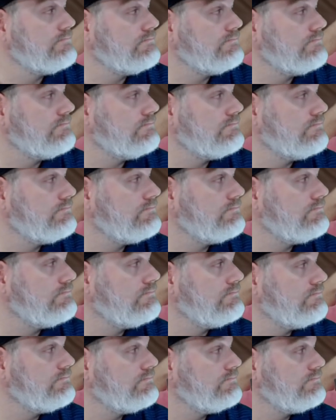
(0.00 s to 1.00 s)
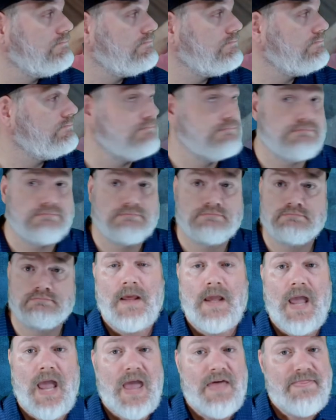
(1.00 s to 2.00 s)
Too much television.
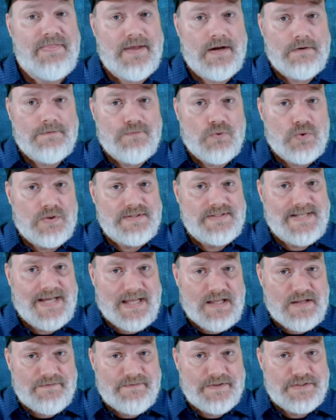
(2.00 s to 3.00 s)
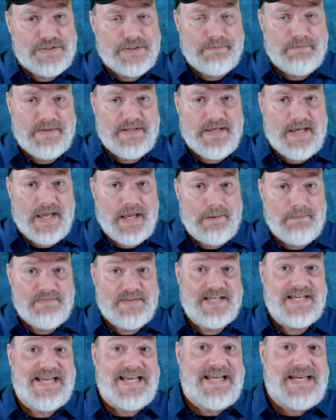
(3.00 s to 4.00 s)
And therefore, television became
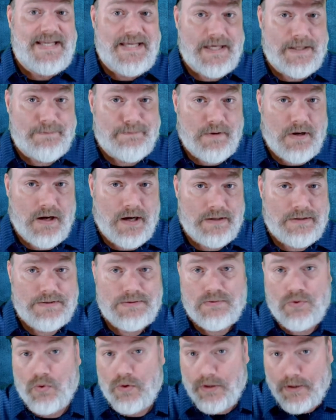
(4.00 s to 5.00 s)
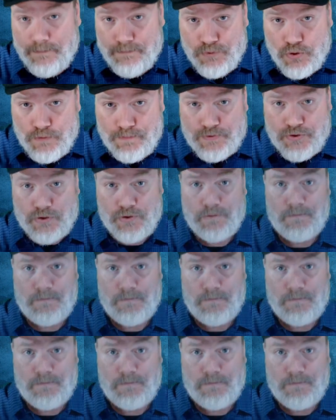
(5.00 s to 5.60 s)
the idiot box or the boob tube.